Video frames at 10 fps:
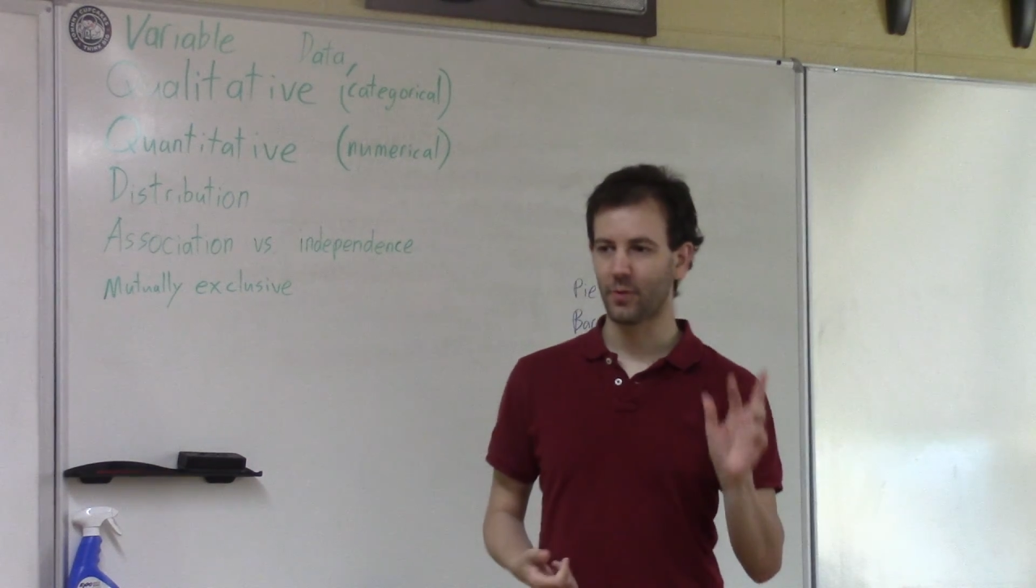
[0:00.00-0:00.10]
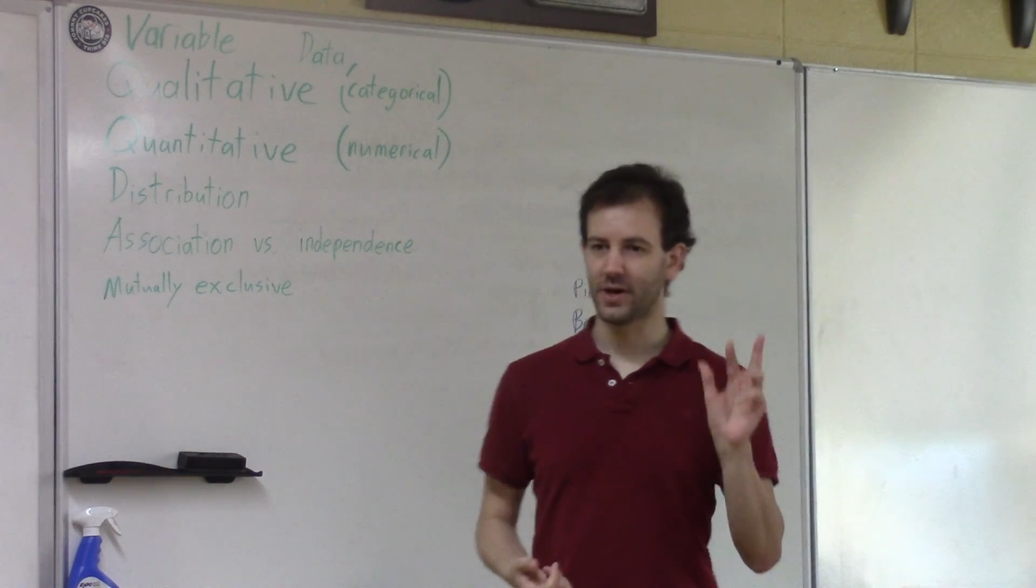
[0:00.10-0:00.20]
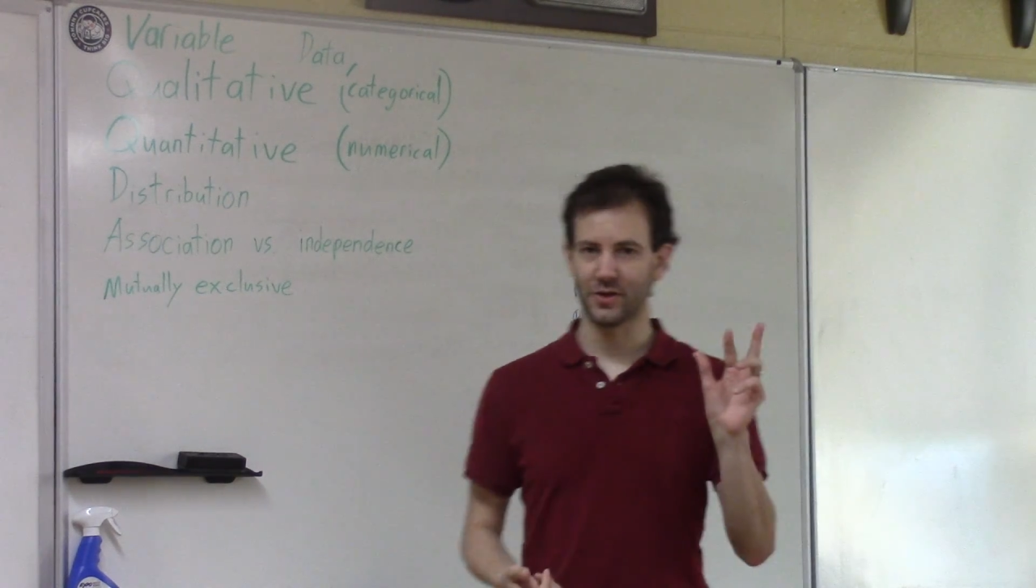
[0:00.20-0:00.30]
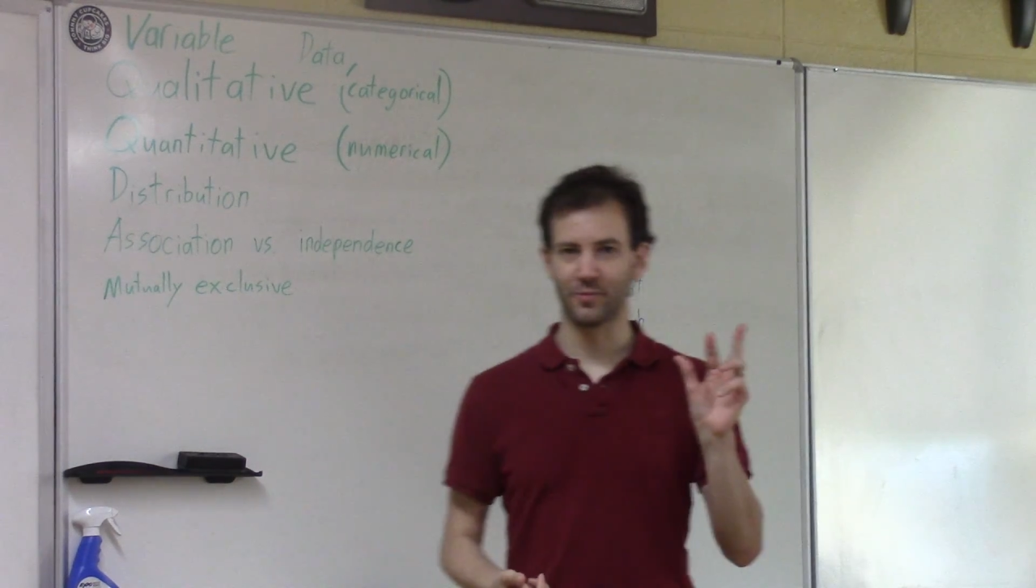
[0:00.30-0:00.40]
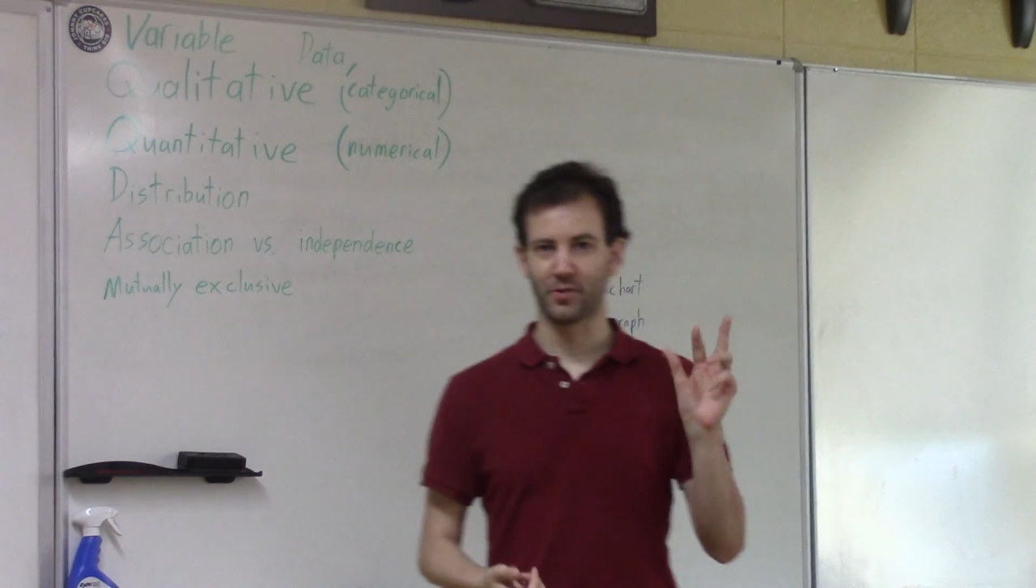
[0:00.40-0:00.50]

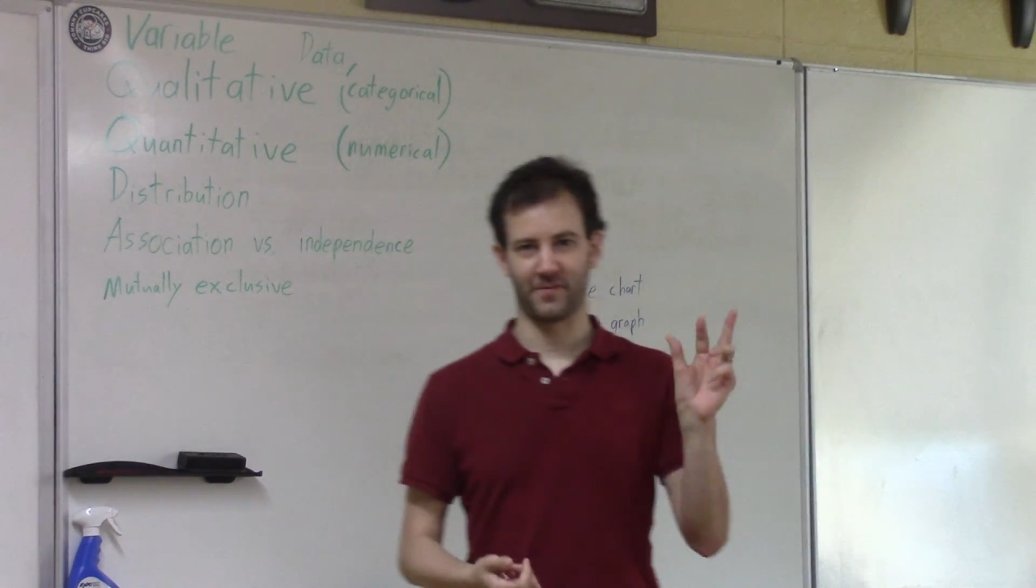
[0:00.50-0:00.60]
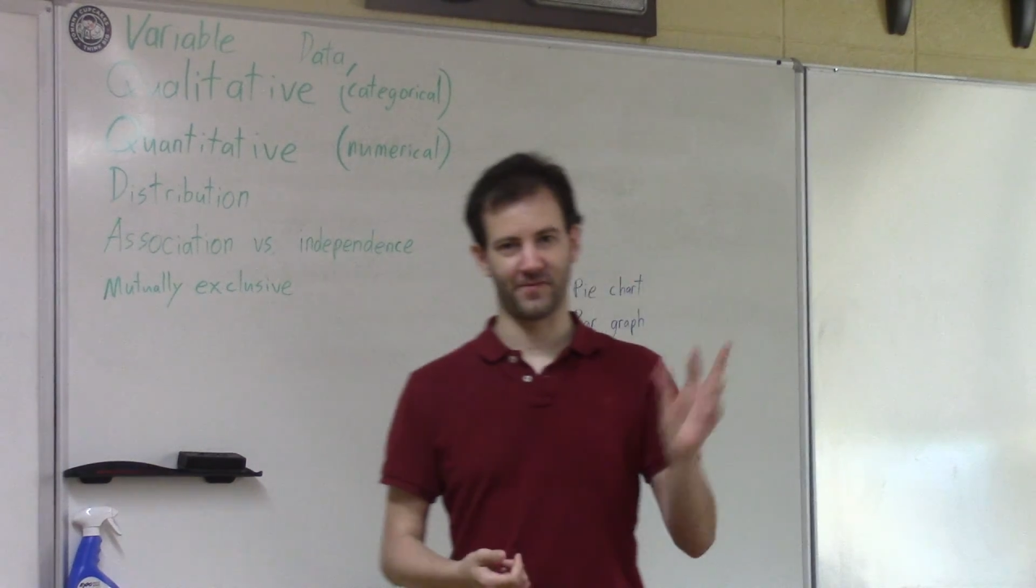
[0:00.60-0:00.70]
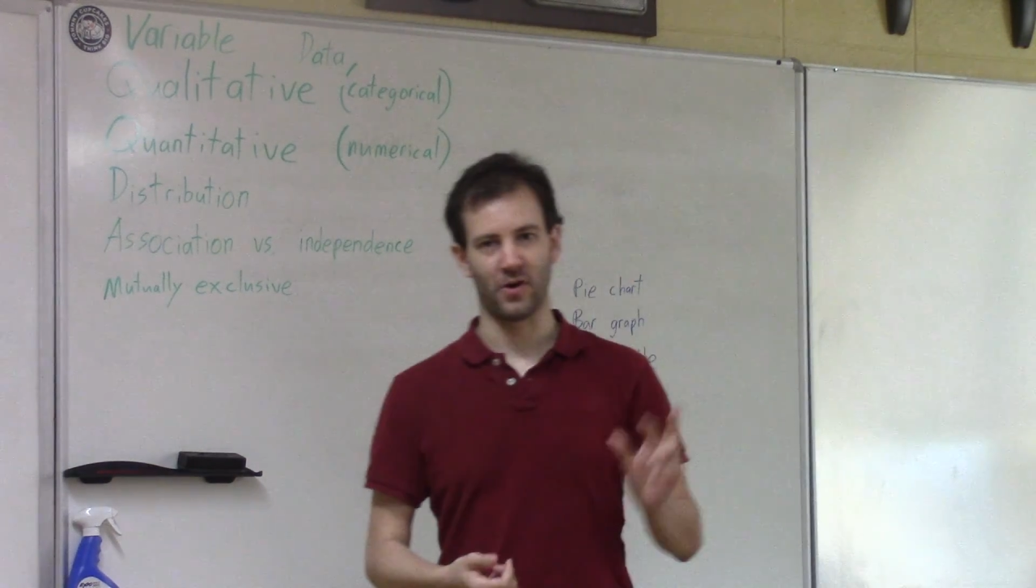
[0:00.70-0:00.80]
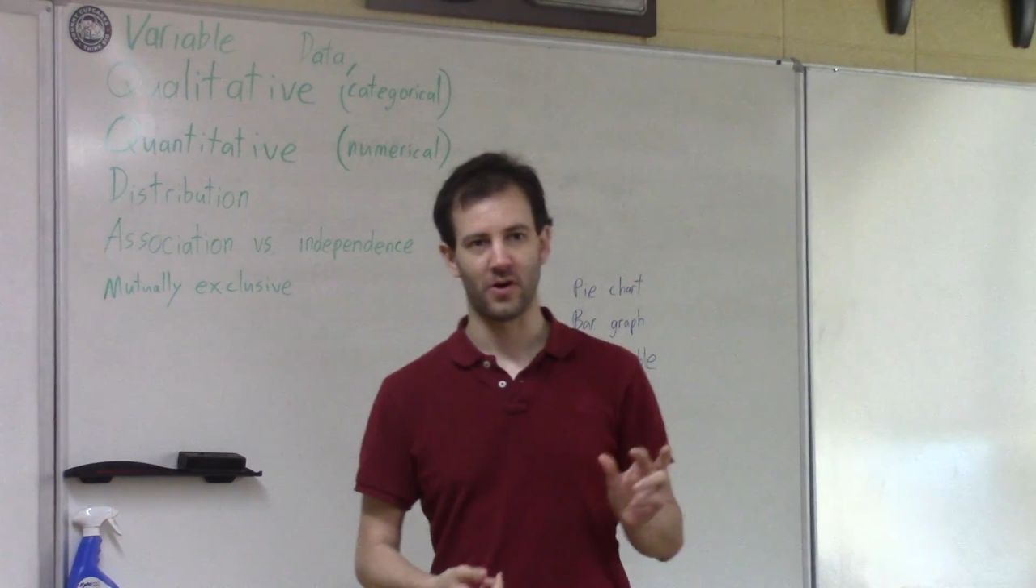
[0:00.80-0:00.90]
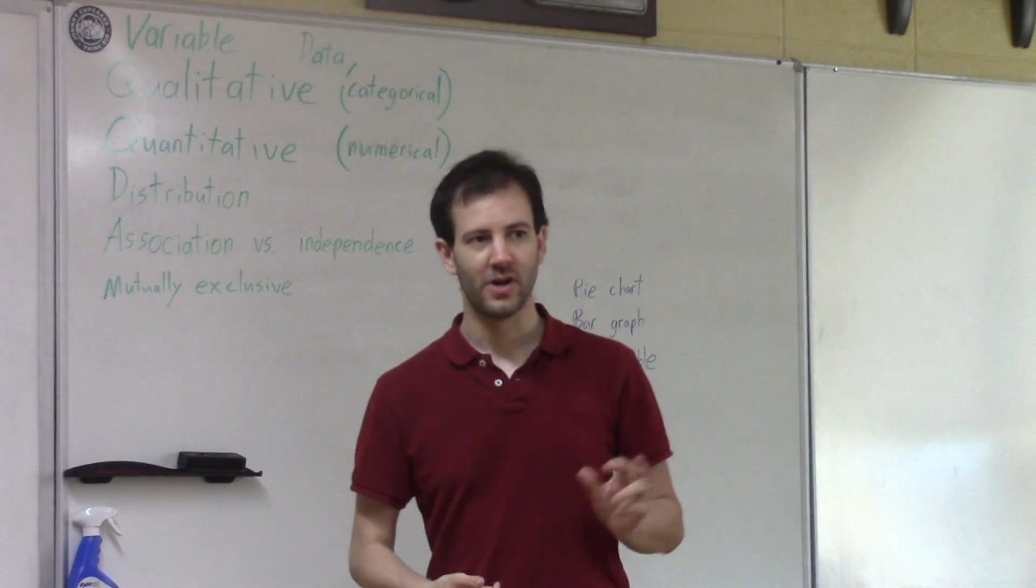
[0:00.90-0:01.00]
what you
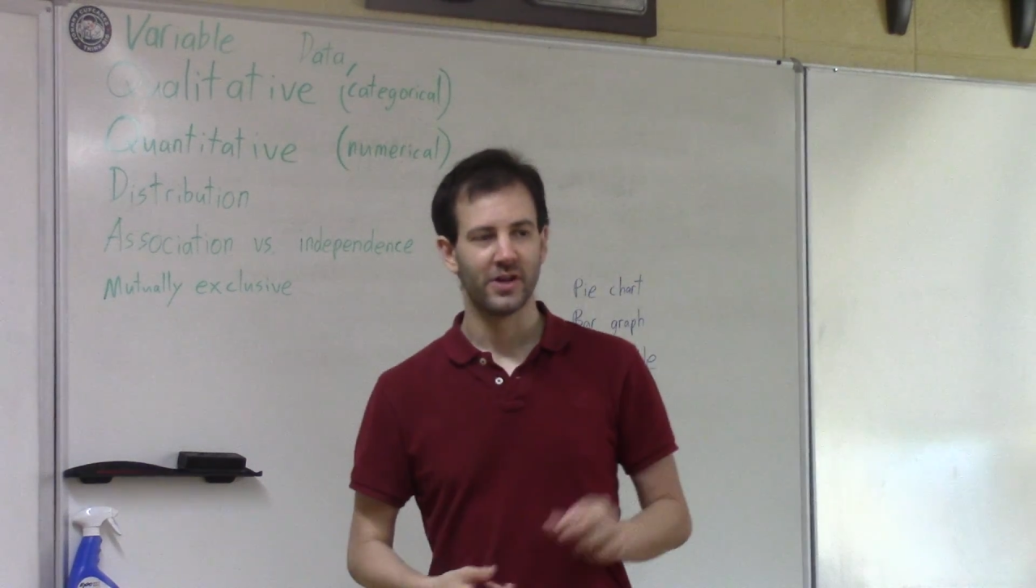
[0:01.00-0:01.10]
prefer.